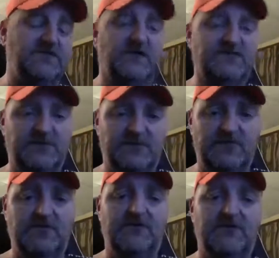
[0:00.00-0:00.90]
text me and
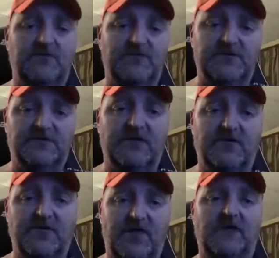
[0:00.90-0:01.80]
let me know when you're
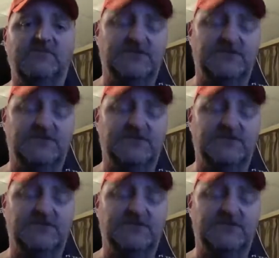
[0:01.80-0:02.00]
going live.